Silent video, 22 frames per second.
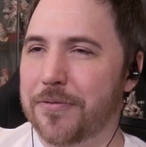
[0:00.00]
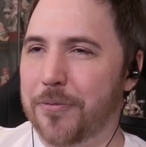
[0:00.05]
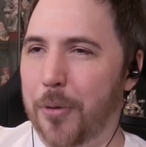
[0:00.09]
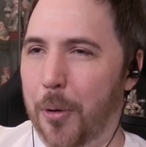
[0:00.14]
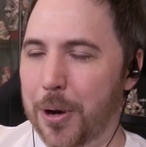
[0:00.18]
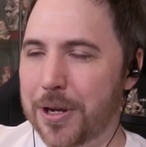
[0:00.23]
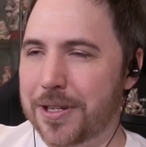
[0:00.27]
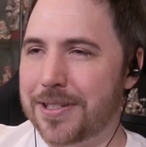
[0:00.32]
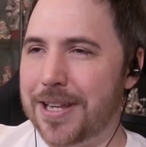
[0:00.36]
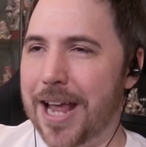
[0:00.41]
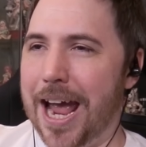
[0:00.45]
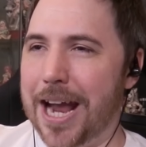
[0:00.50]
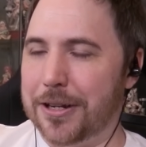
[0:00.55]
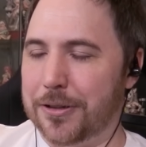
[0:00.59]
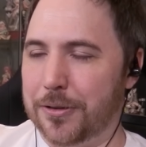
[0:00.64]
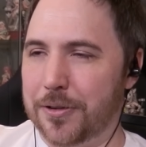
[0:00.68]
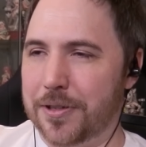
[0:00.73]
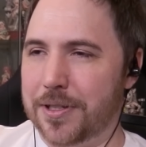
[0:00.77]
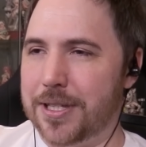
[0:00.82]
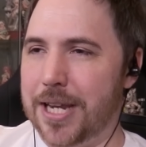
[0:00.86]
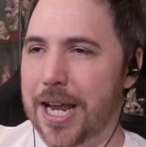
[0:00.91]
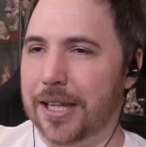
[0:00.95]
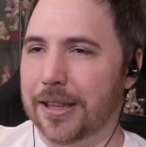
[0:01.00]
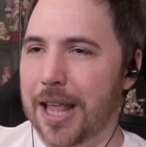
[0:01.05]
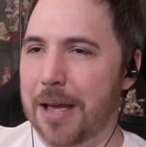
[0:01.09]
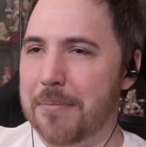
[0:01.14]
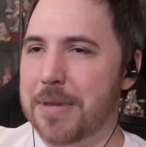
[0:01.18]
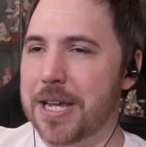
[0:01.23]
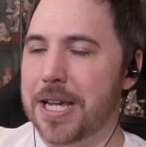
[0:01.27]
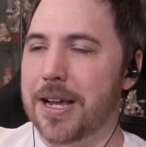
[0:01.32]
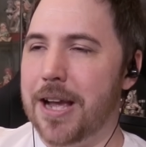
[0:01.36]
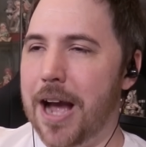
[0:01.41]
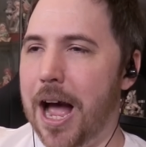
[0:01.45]
voice actress say,
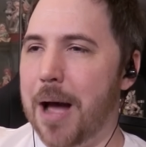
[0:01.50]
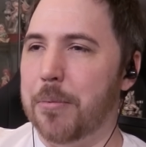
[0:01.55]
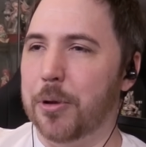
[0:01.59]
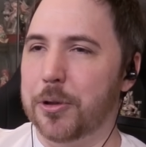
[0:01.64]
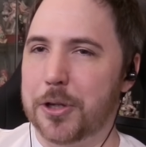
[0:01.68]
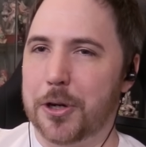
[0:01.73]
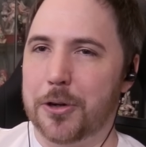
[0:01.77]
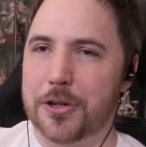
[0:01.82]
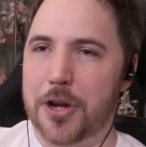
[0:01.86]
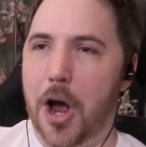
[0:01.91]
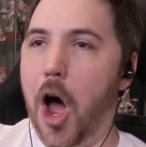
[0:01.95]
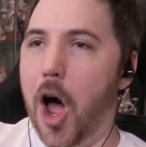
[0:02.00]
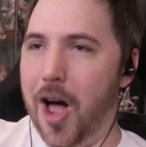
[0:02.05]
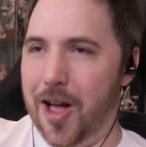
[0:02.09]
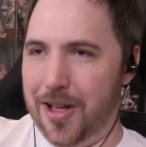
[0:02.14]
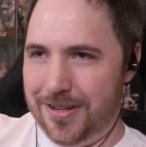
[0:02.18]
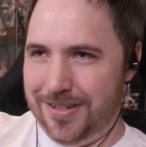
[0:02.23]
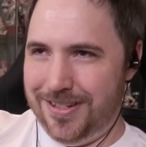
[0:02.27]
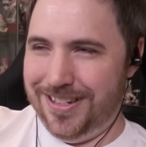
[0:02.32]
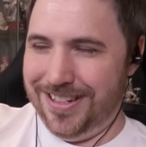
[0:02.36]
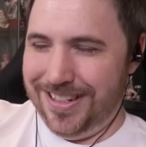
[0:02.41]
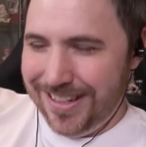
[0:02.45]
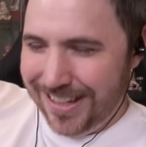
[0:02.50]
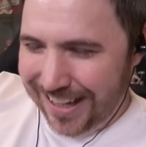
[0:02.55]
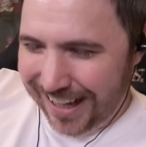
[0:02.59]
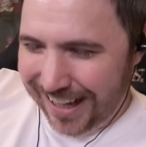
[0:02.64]
let me gobble your dong. I